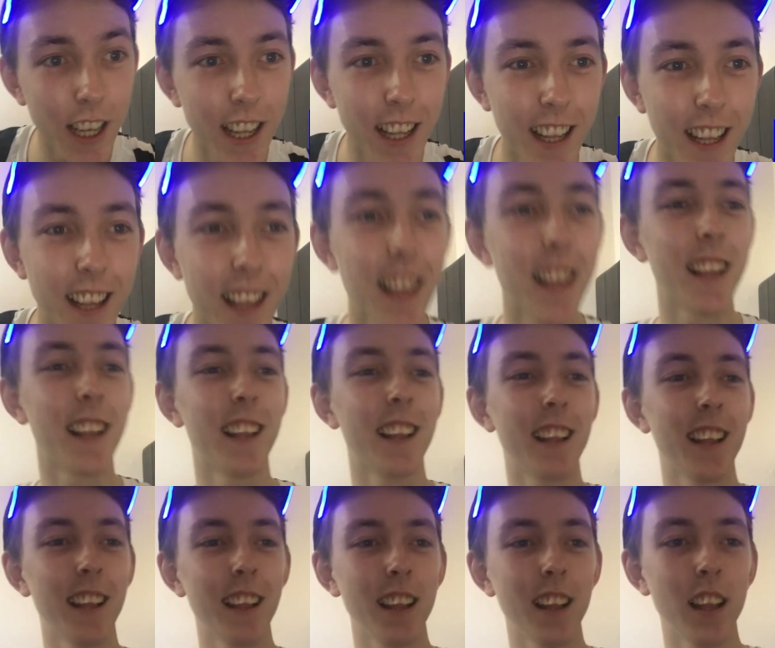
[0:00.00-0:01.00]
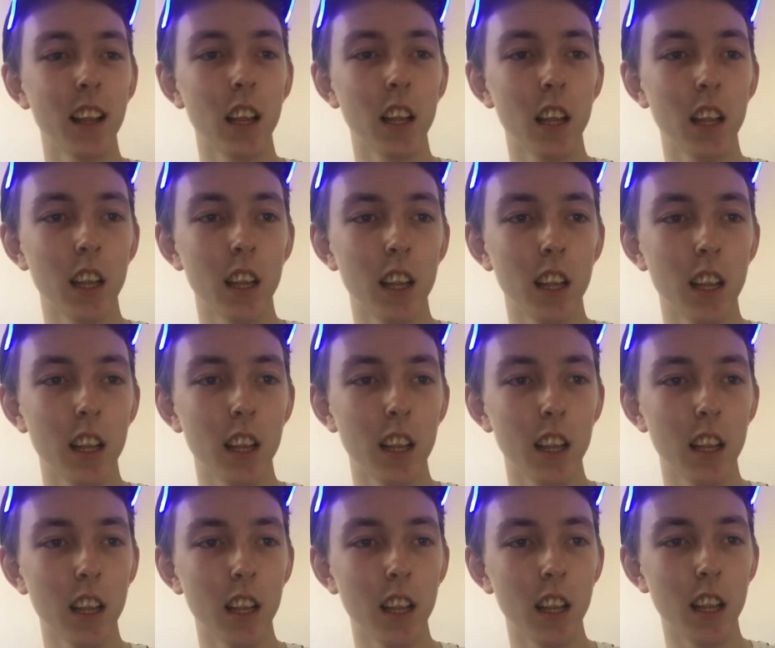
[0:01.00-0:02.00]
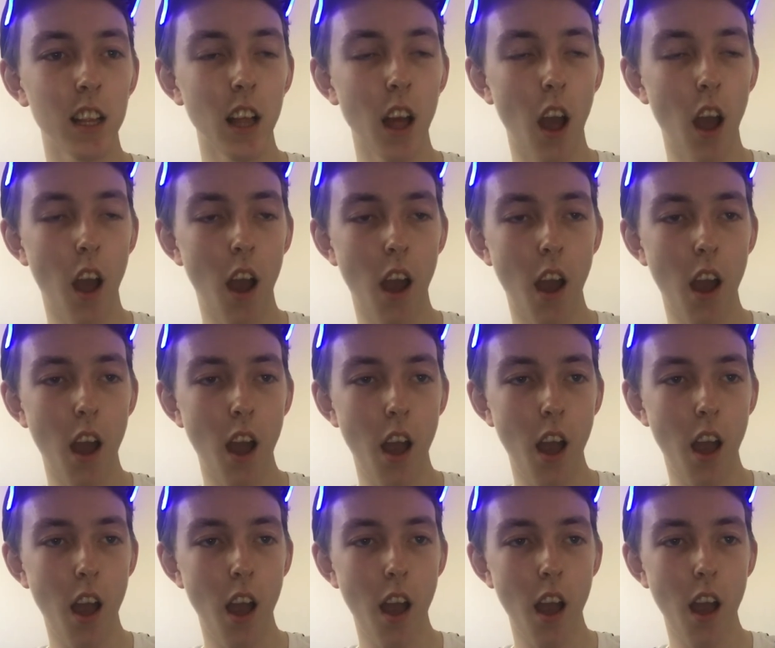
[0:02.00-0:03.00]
[no speech]